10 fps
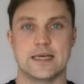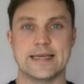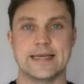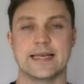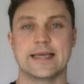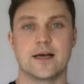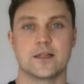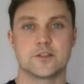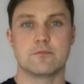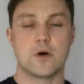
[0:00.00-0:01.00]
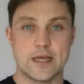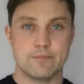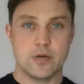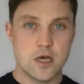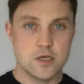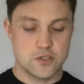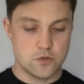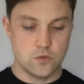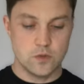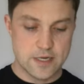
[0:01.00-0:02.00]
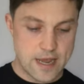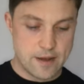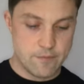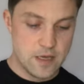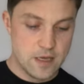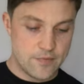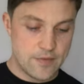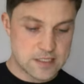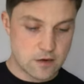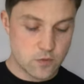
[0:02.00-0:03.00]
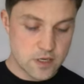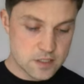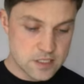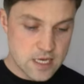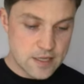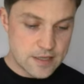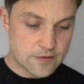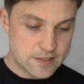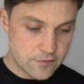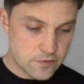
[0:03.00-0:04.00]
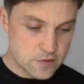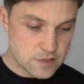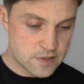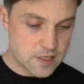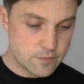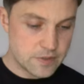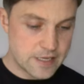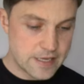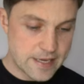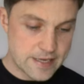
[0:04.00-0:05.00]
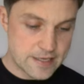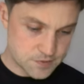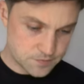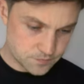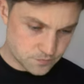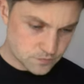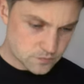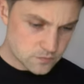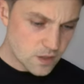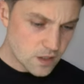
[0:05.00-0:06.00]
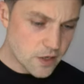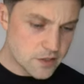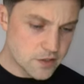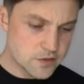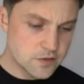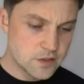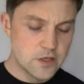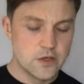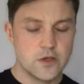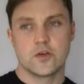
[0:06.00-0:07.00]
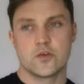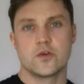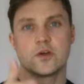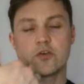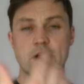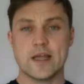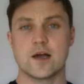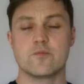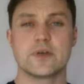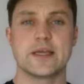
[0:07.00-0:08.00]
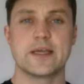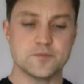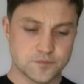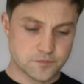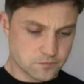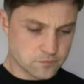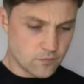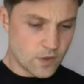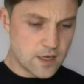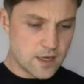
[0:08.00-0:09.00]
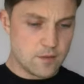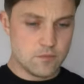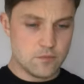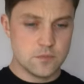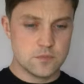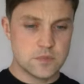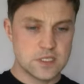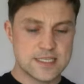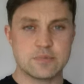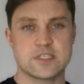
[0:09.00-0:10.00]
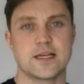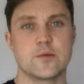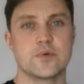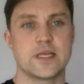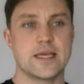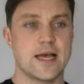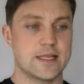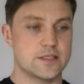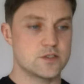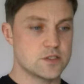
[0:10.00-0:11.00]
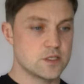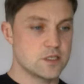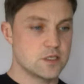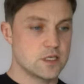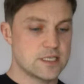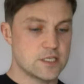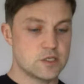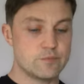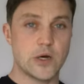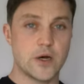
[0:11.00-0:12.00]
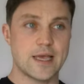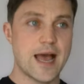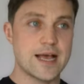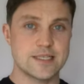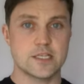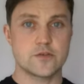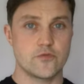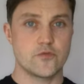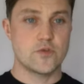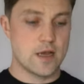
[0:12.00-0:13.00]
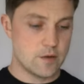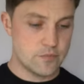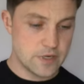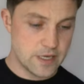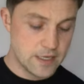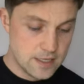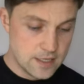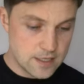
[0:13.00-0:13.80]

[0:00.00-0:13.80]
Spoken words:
legally under my personal name, and that's how it works. Now the difference in the company is I can create a company, establish that company, and essentially buy assets through that company.